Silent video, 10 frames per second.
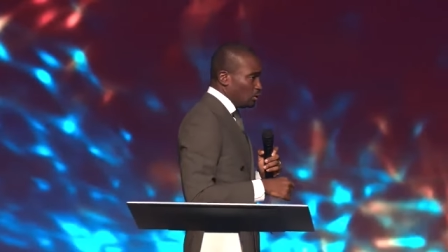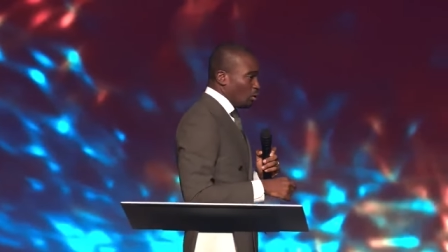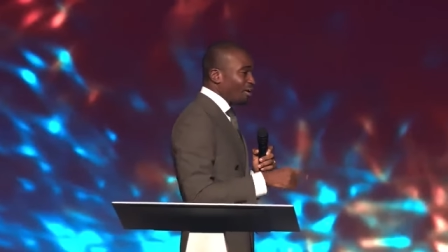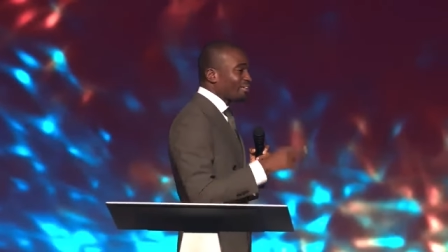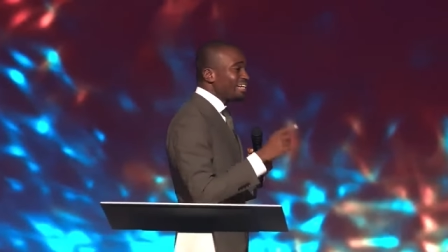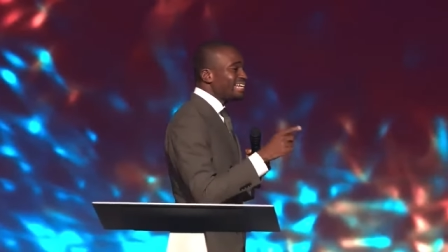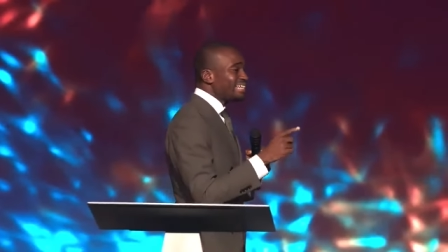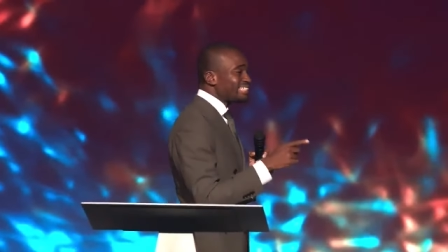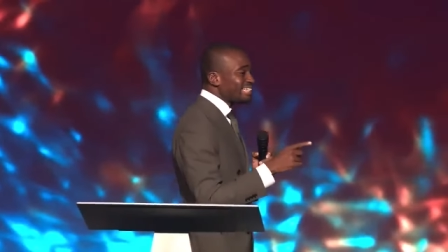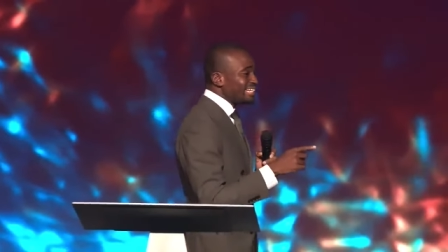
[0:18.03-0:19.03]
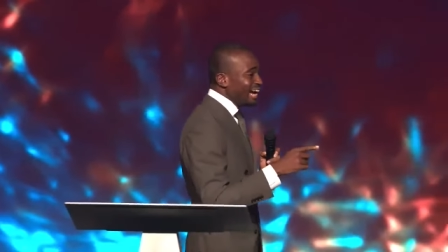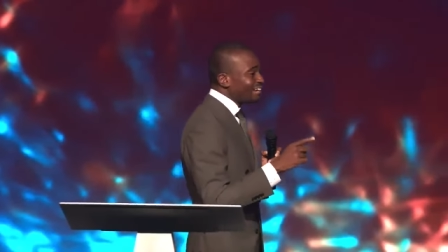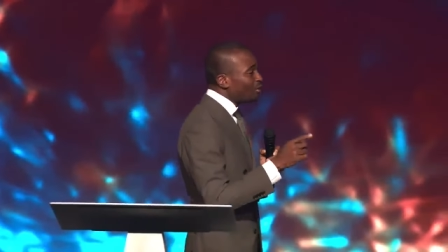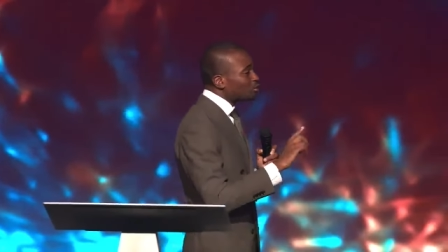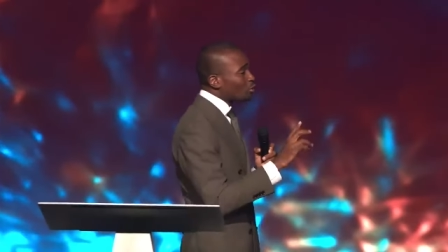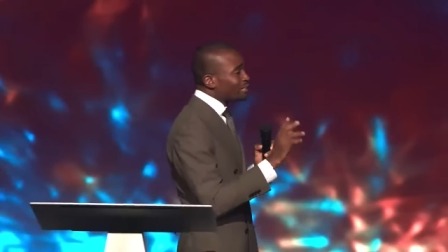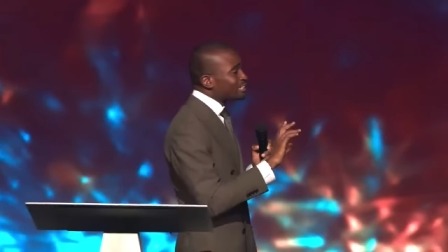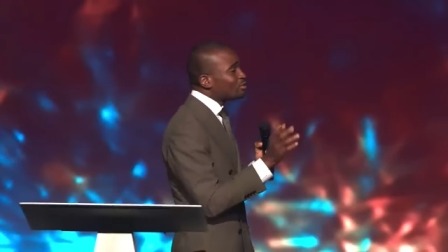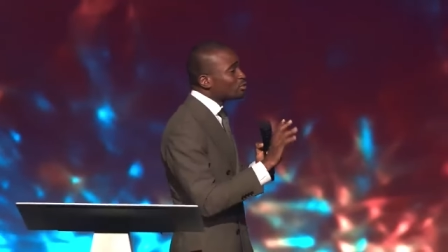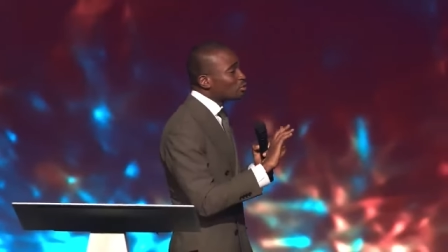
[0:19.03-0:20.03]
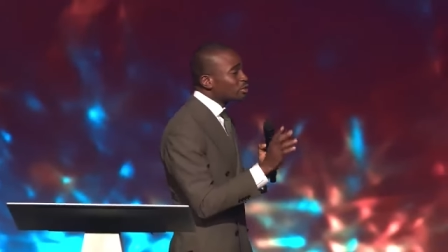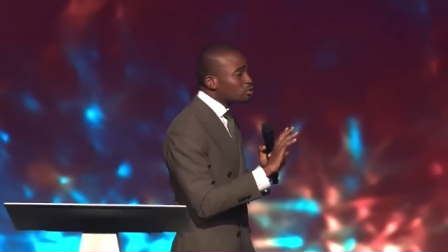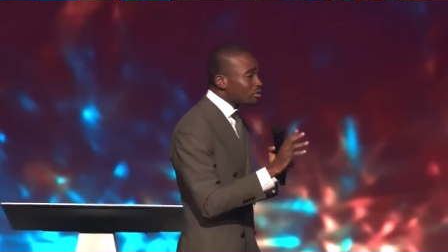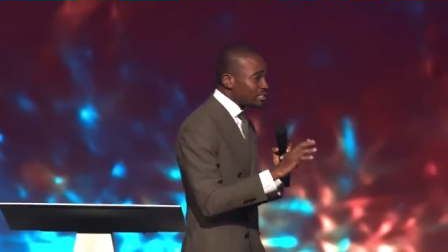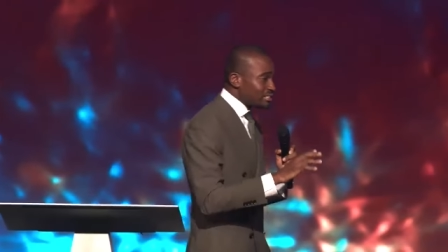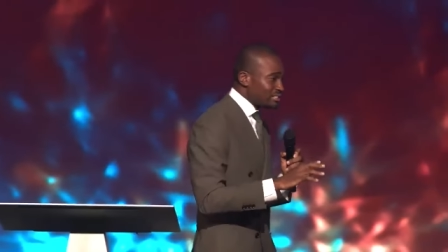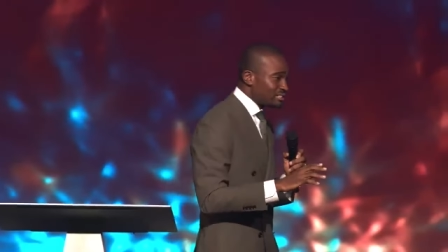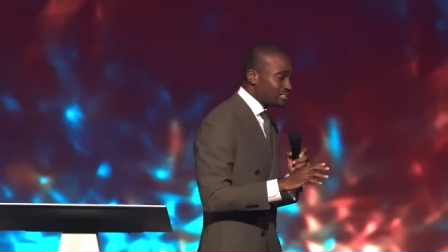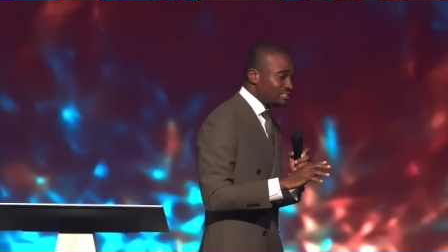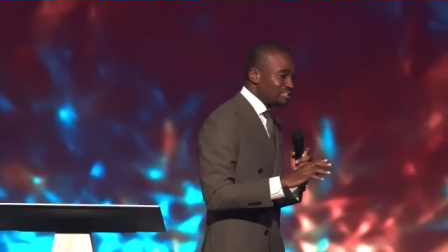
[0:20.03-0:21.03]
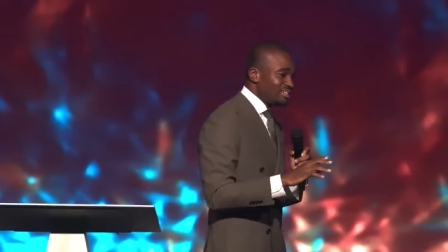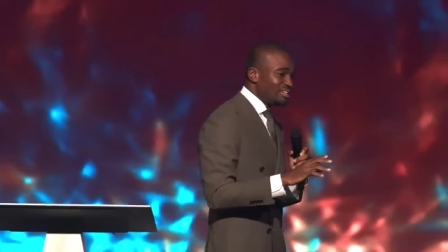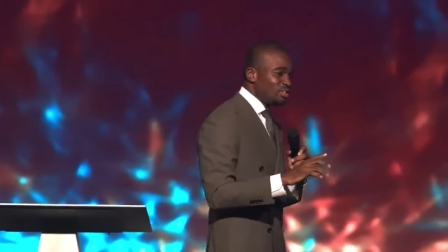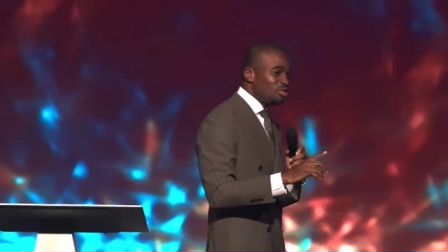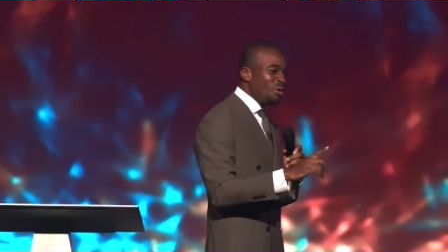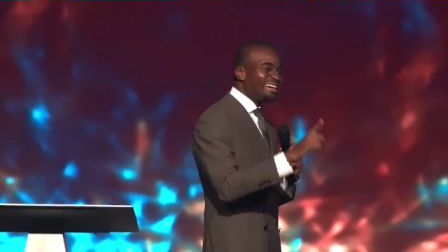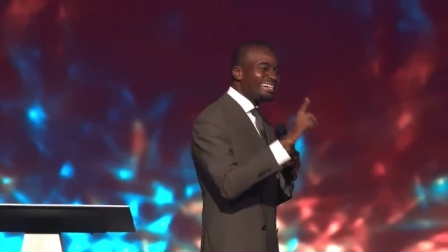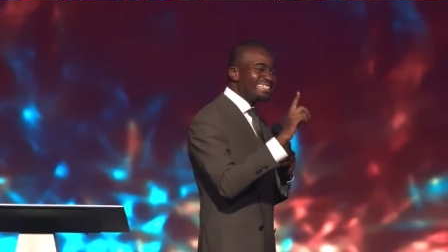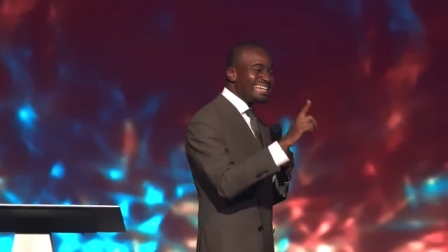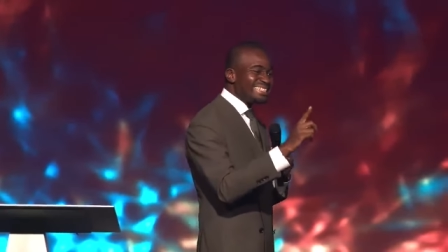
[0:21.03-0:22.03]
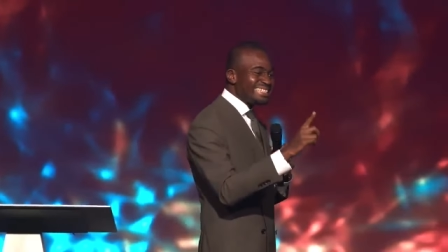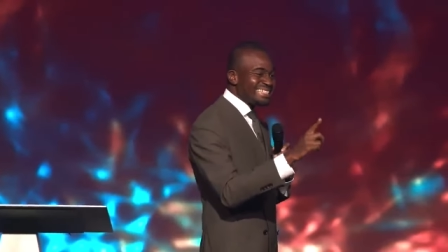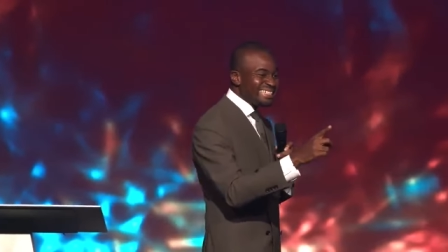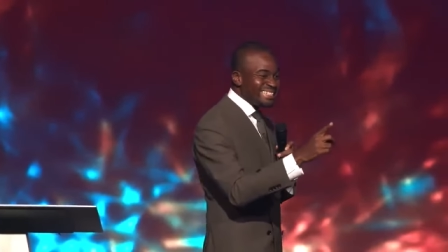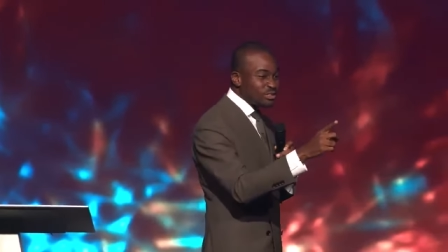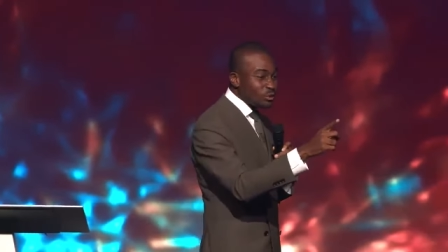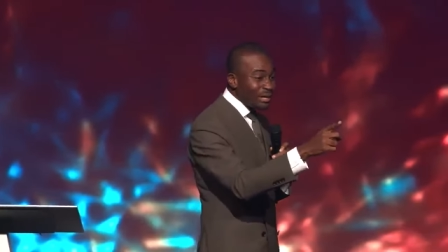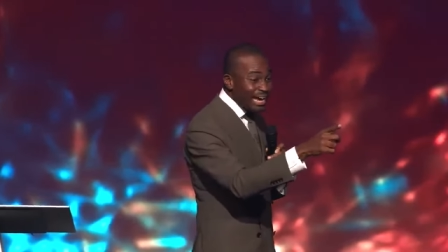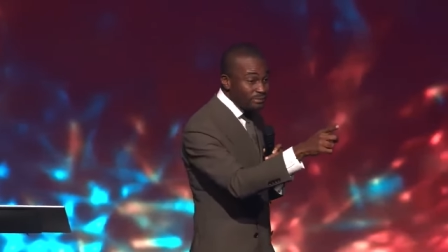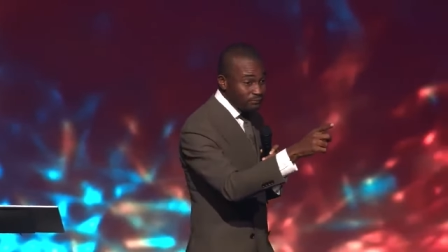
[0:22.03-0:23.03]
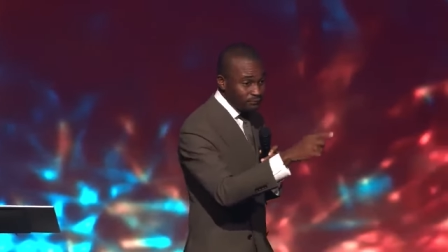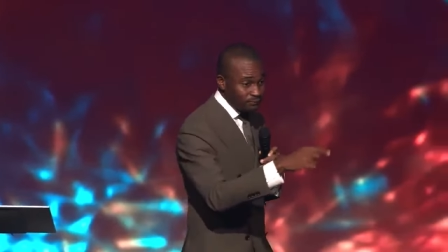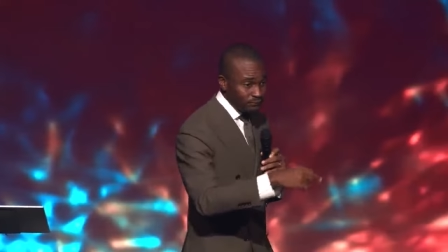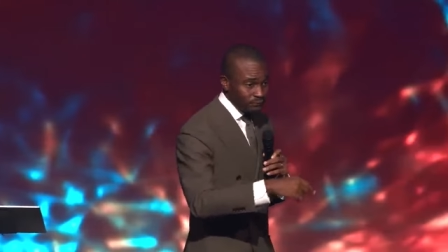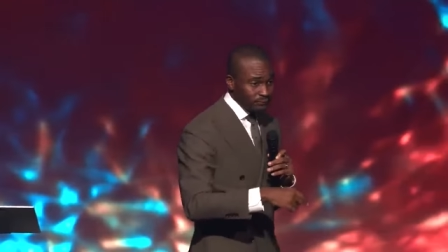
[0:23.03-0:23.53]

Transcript: Your greatest seed are not your, is not your resources. Your greatest seed is your life.